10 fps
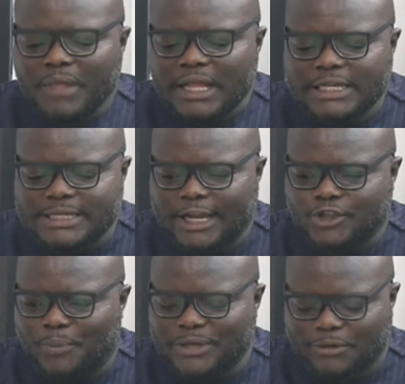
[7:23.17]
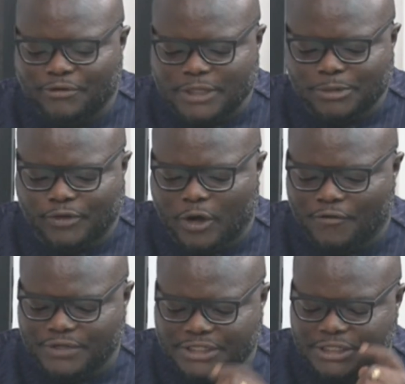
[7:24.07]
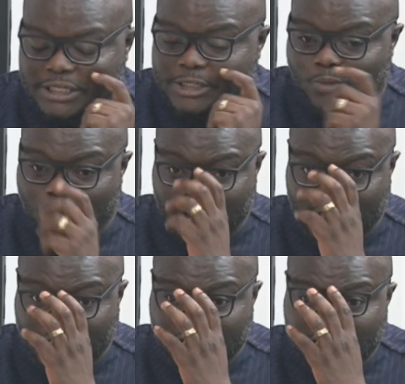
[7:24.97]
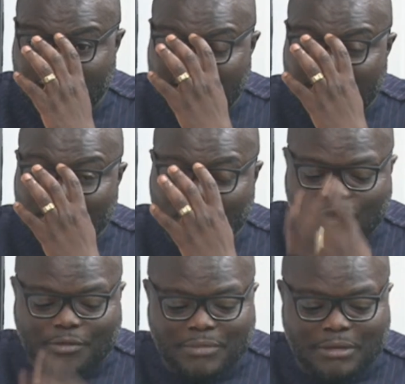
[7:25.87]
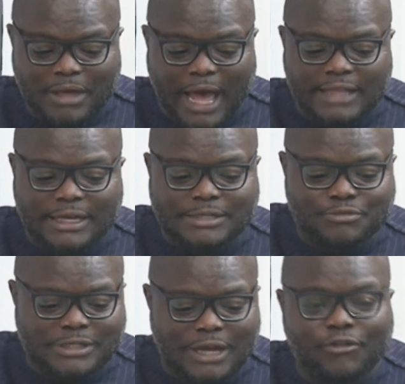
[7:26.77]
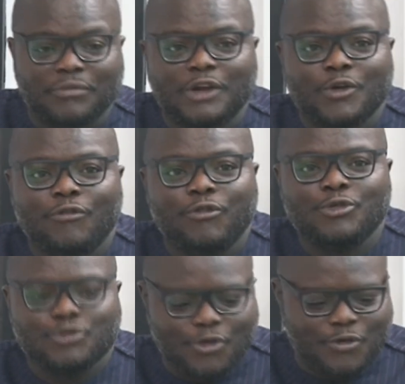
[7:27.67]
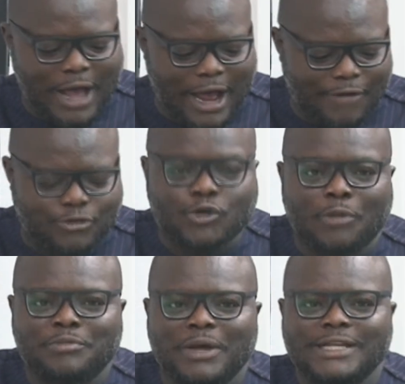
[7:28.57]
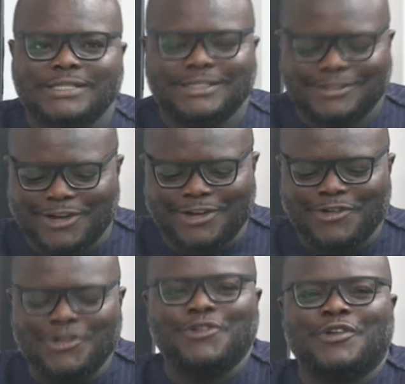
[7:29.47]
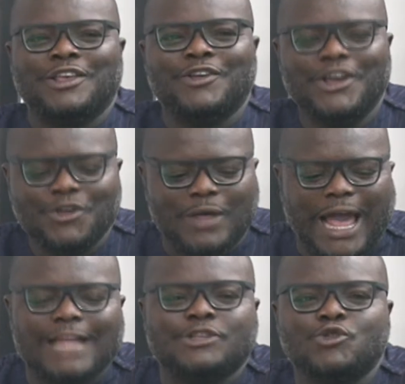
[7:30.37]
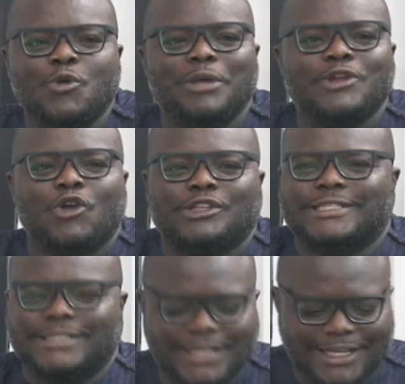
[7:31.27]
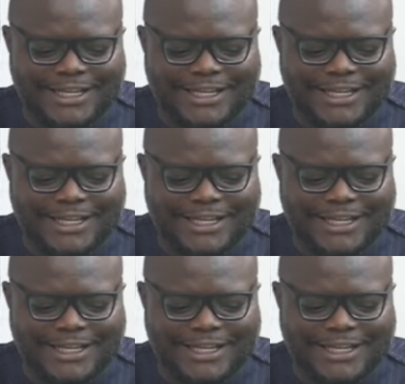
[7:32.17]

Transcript: these are the topics that we've tabled for our conversation this morning. Look, I just returned from the North, so I have chopped medicine. You can't do me nothing.